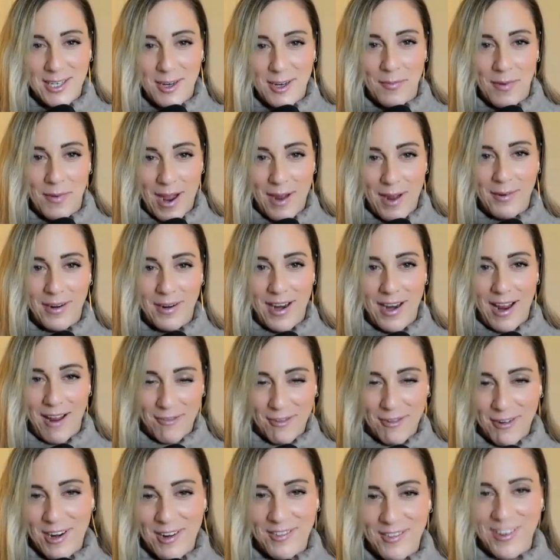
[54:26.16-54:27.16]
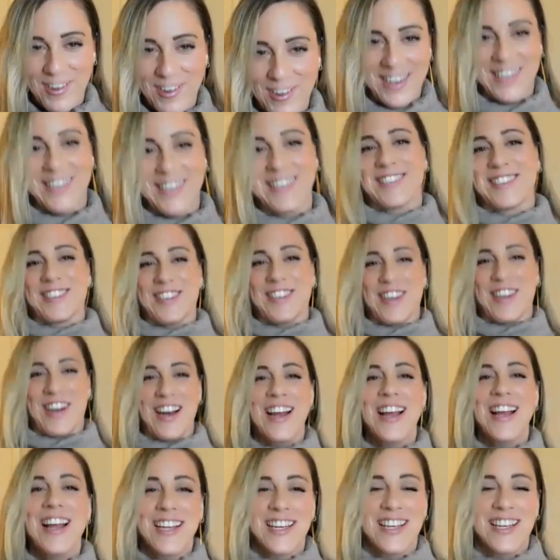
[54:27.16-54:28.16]
to go buy whatever I want in a
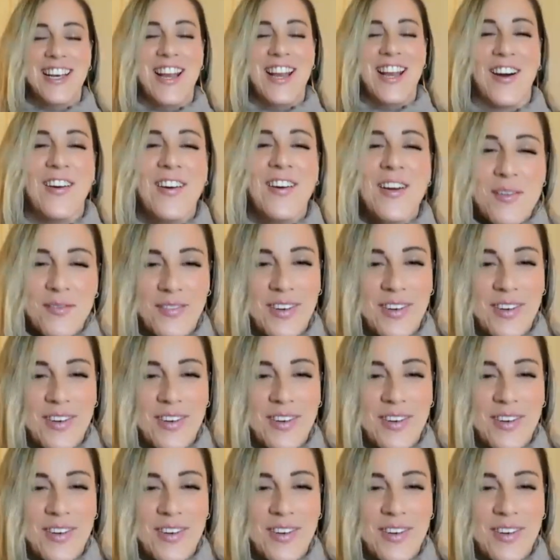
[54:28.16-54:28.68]
store. No,